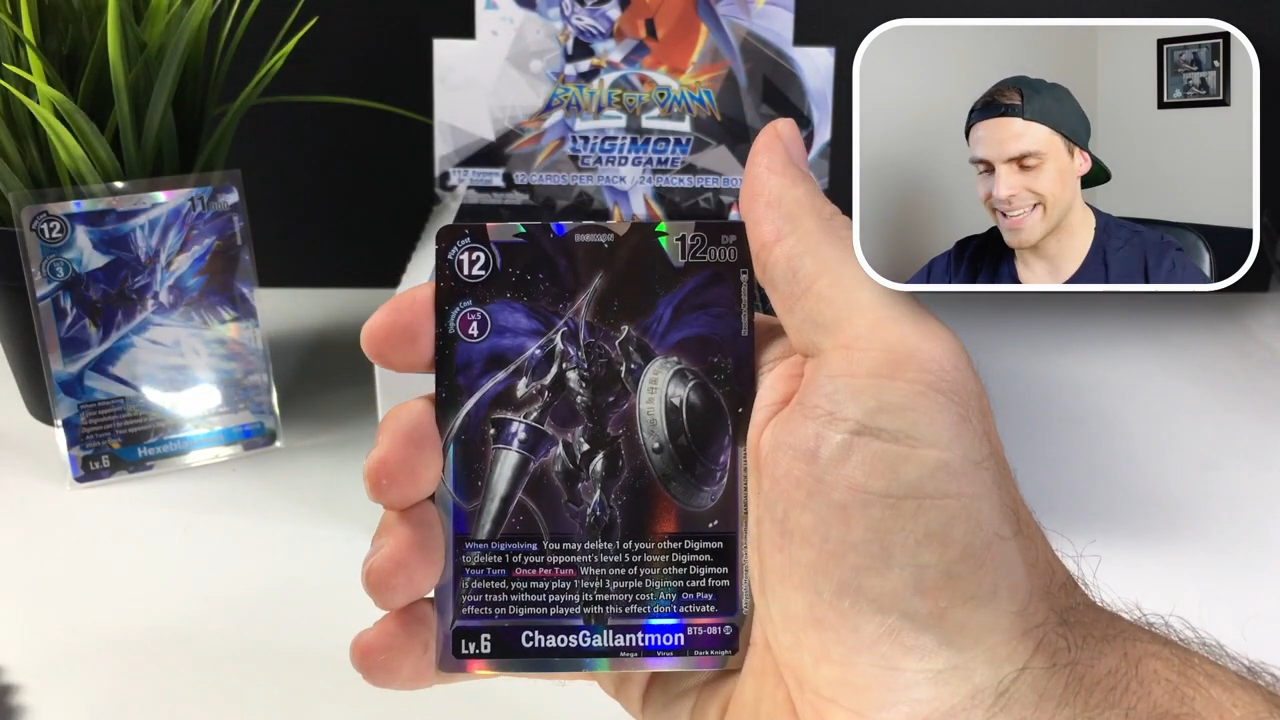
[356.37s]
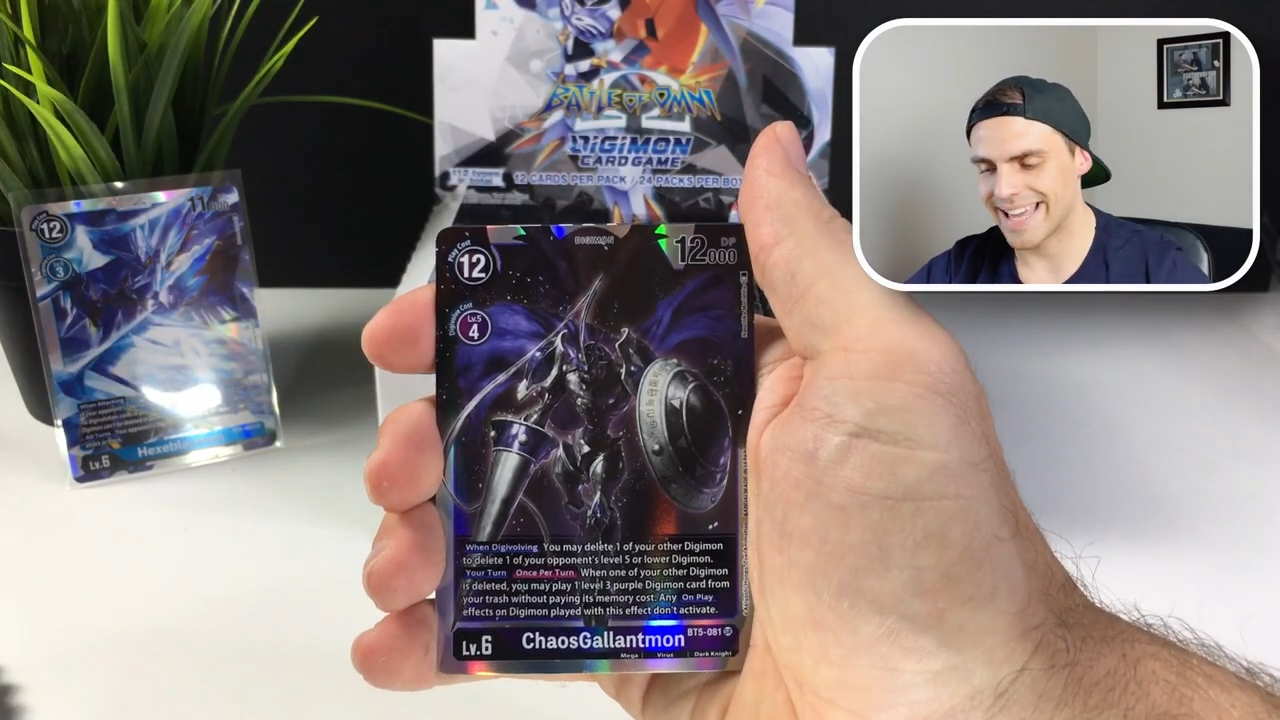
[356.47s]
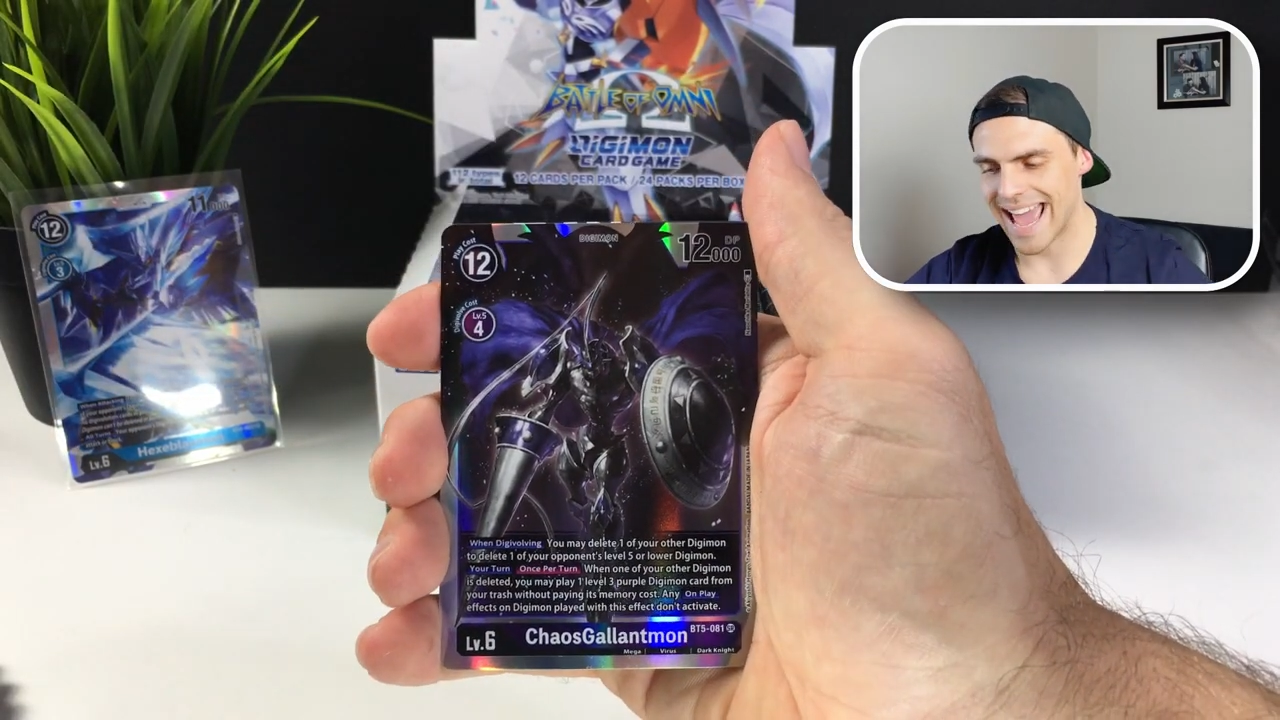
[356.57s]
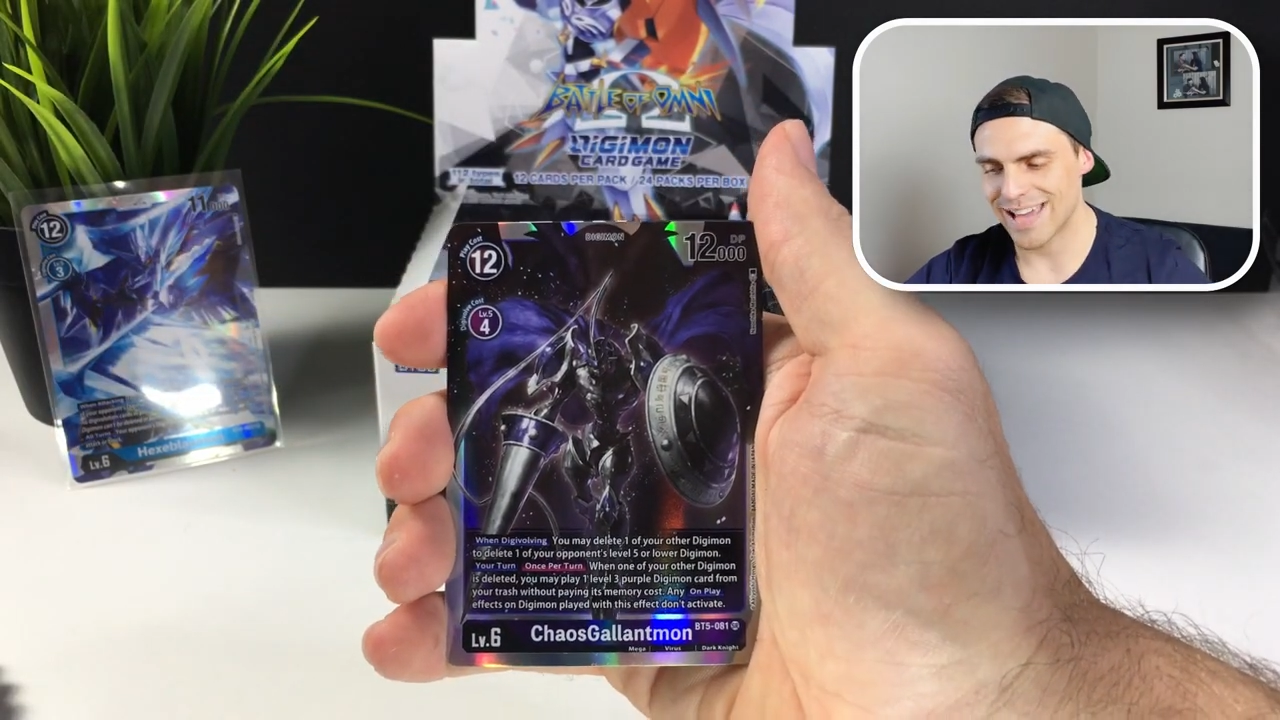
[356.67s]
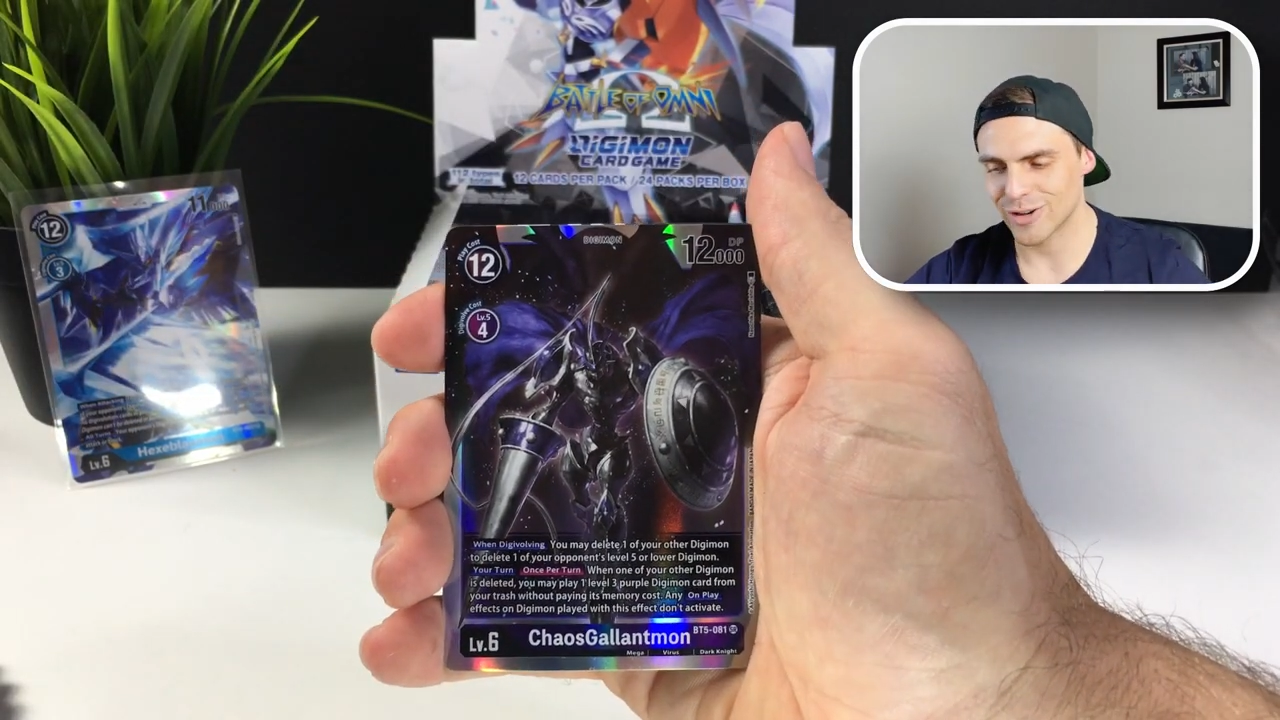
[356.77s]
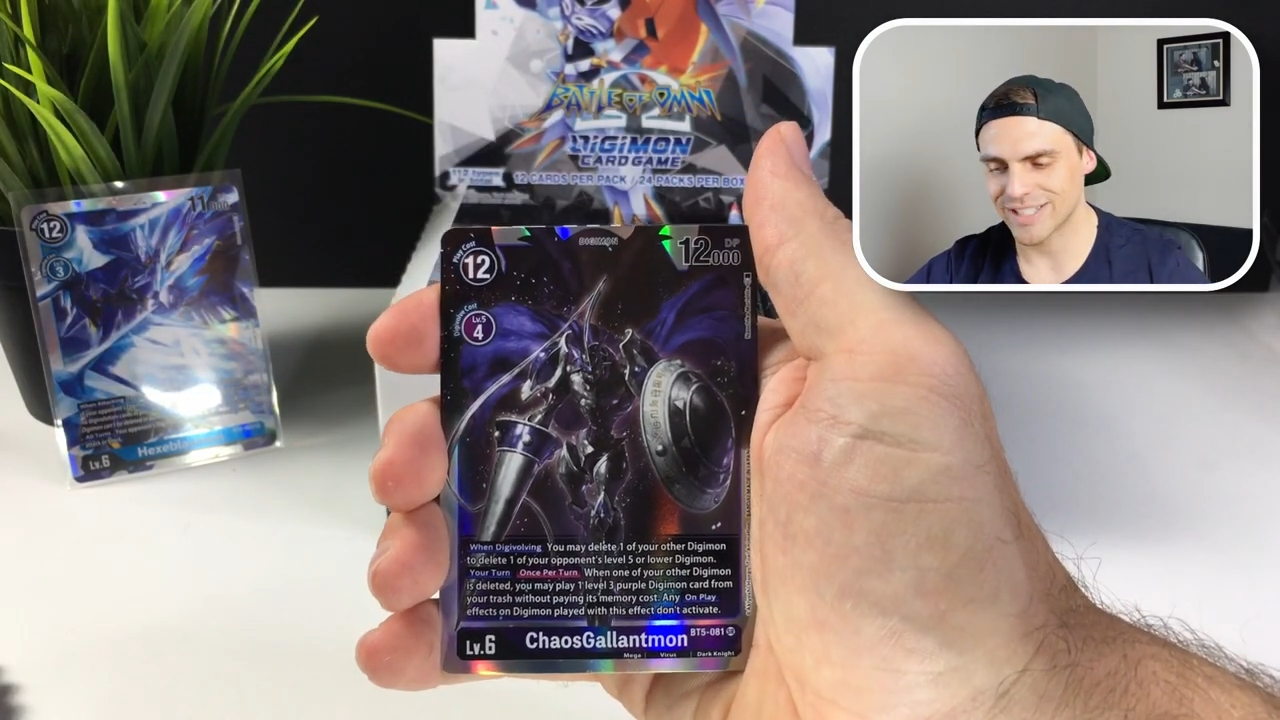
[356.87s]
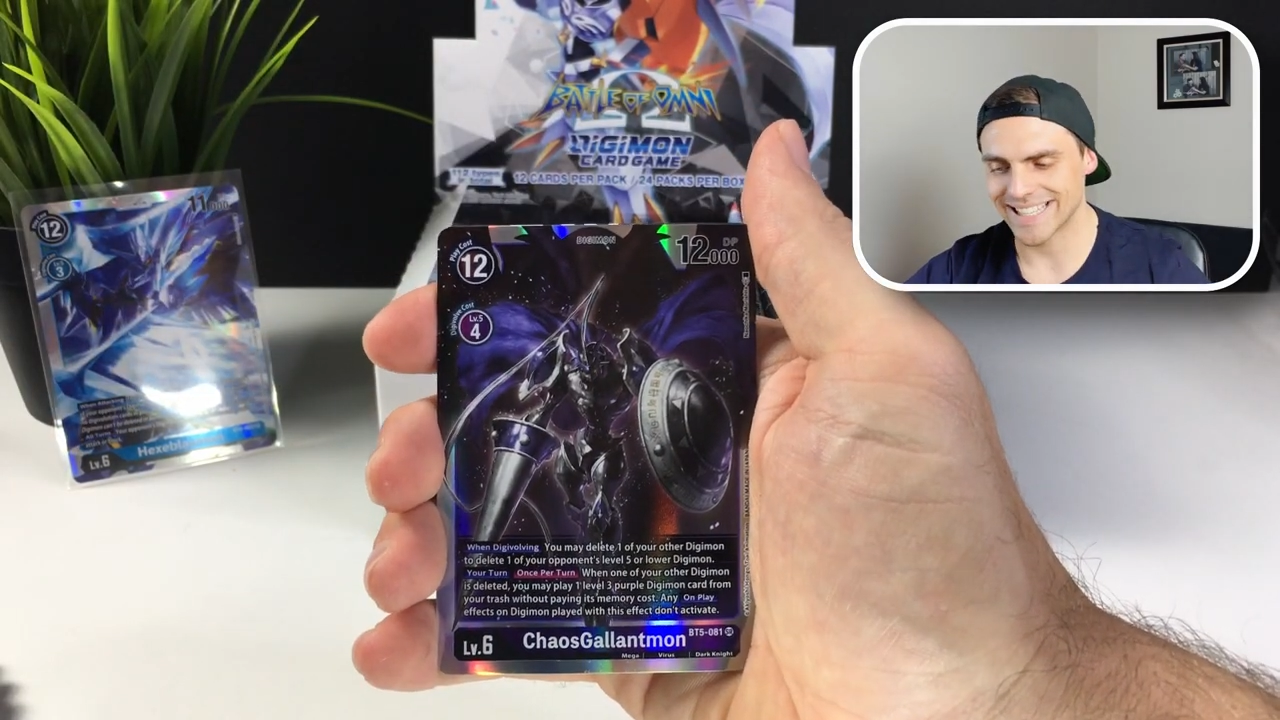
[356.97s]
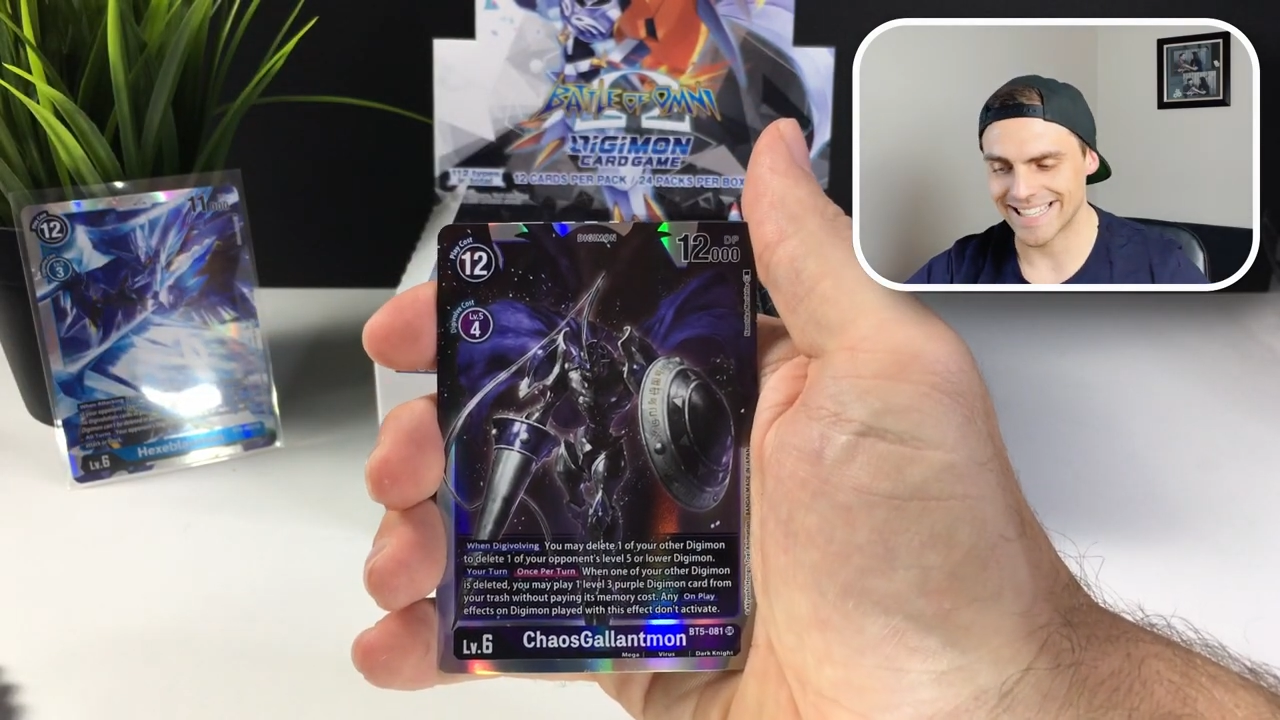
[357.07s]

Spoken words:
a Chaos